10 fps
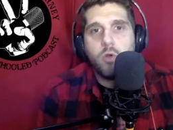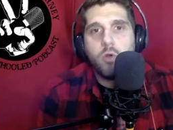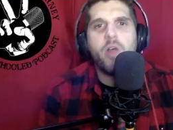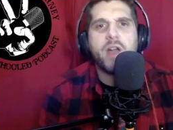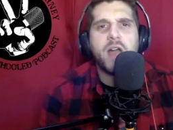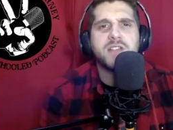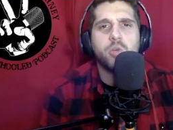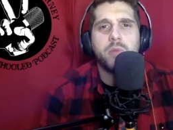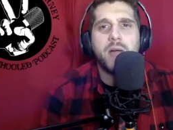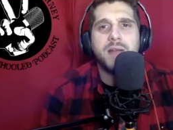Oh, that guy
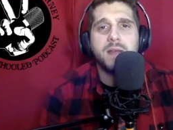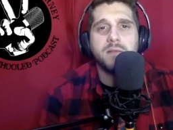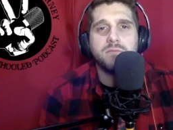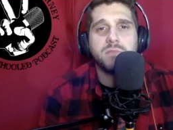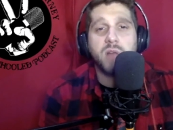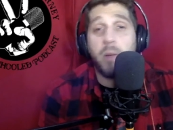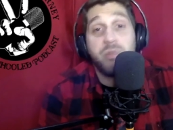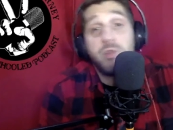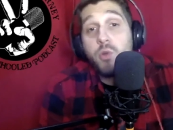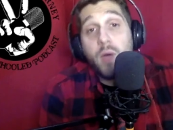stole my idea. Come up
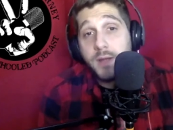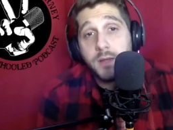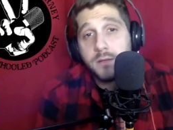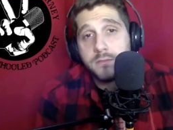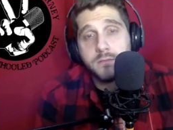with a new idea.